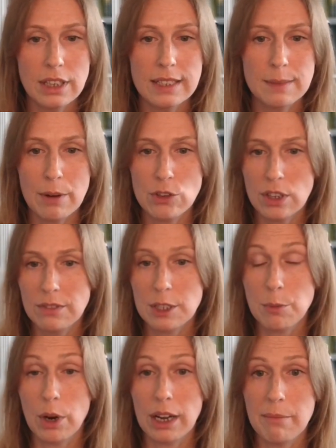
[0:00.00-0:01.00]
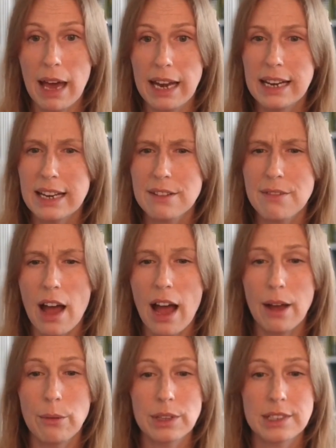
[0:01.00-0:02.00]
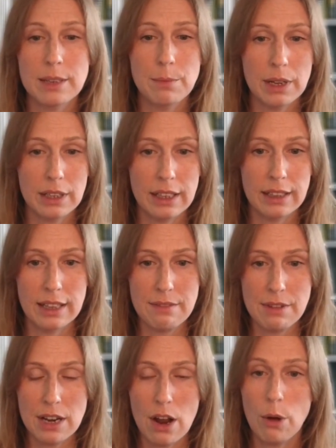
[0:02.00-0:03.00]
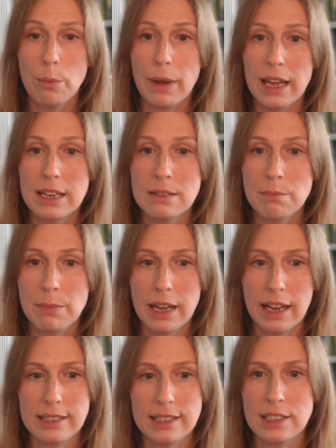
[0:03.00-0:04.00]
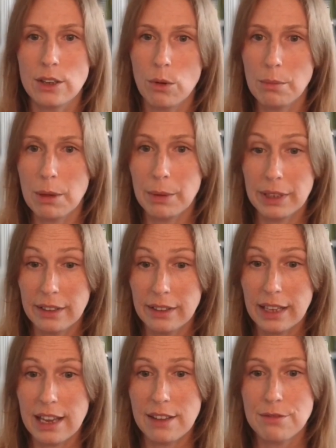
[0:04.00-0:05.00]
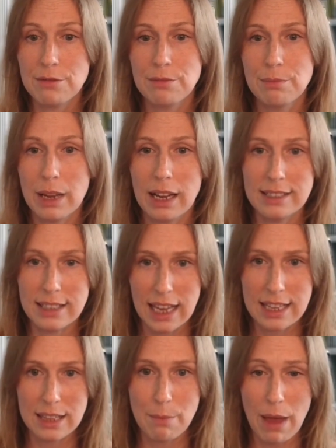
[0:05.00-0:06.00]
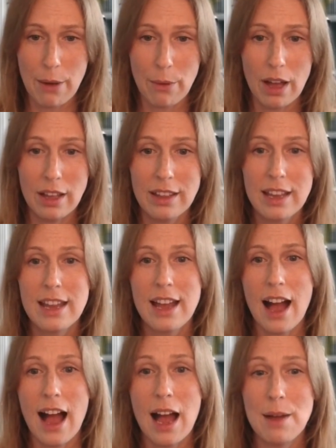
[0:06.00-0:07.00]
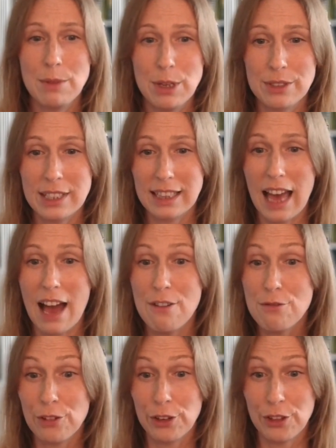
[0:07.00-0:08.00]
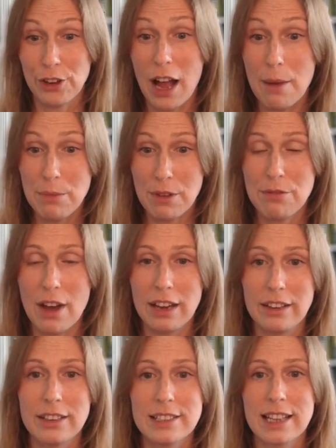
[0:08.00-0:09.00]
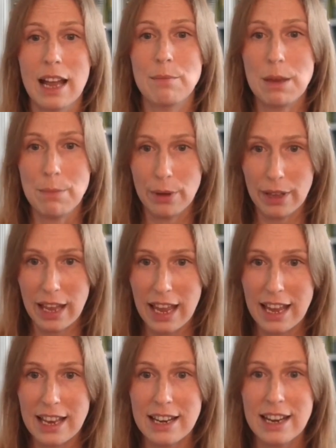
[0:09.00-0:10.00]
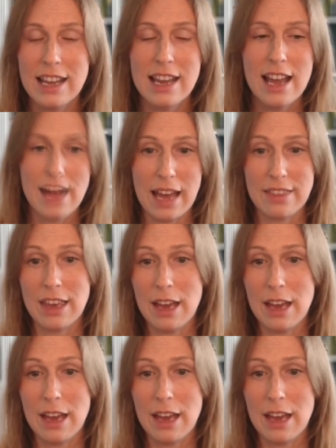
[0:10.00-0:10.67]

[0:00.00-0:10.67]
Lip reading: especially if it's more competitive, I will typically leave it open because I don't want people to leave because they hit the paywall. I'm using that further up the funnel to get people in, get